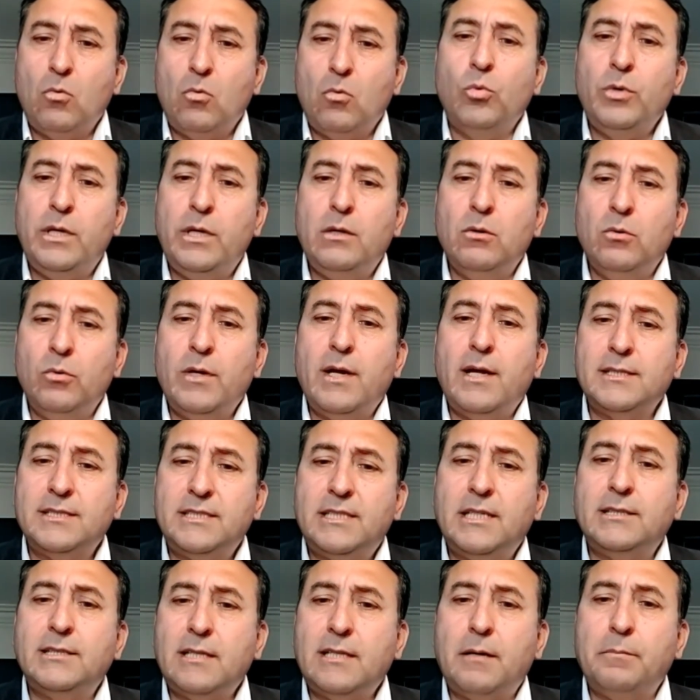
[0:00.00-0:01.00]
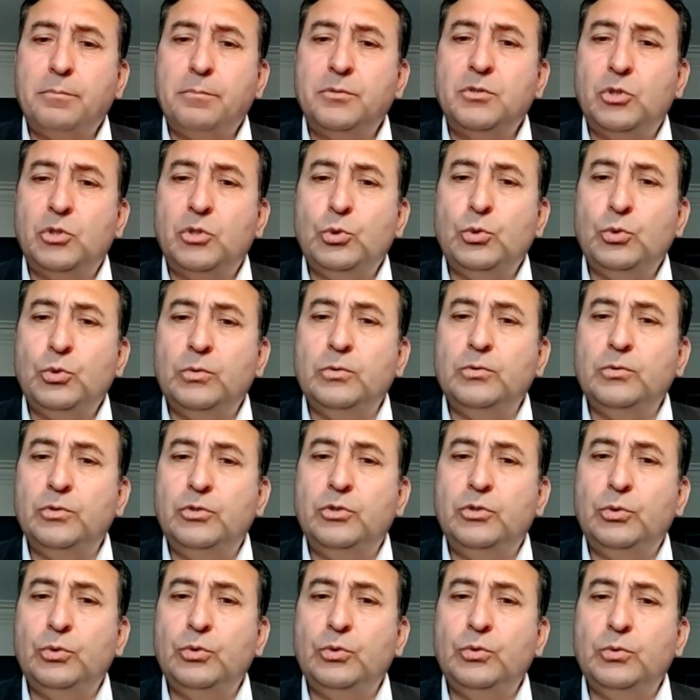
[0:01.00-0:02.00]
we are set up to
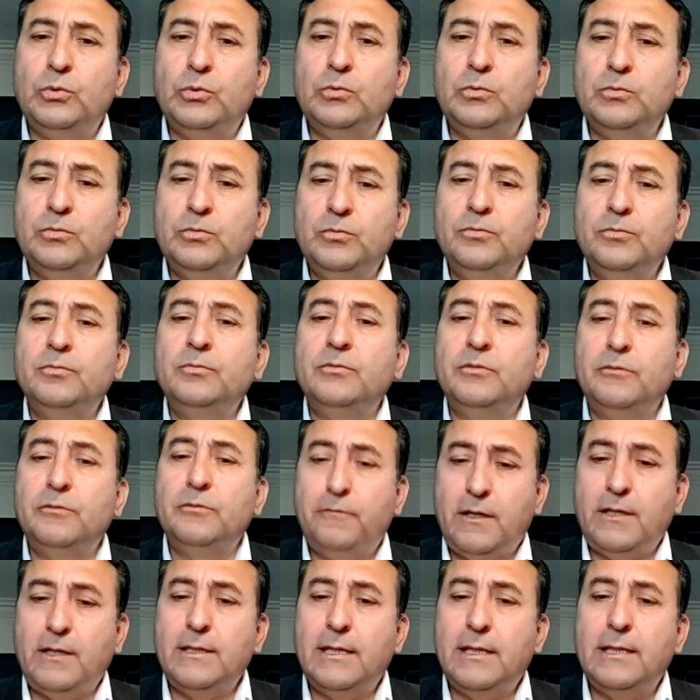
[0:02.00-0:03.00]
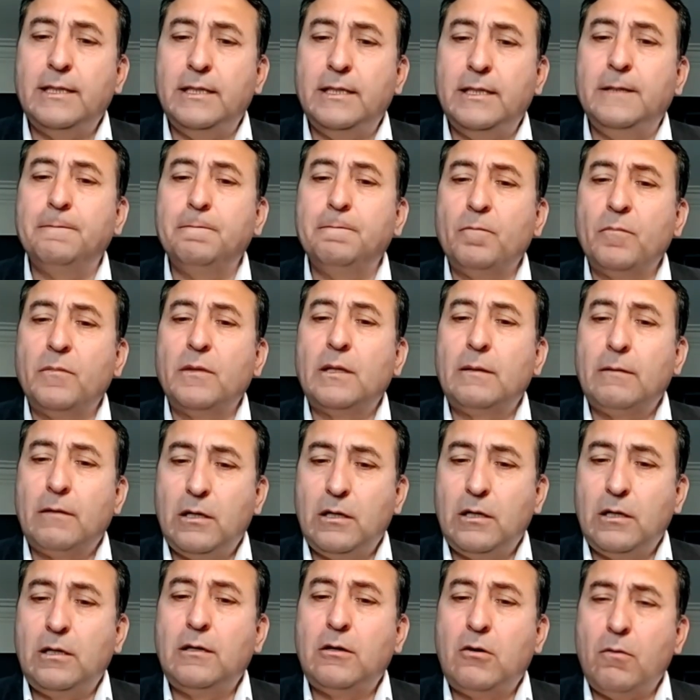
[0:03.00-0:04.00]
finally
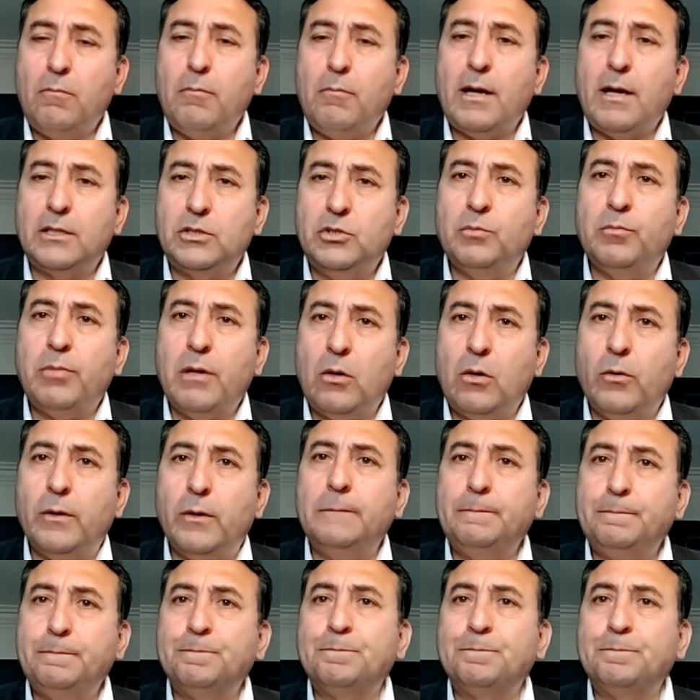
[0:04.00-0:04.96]
come back to power.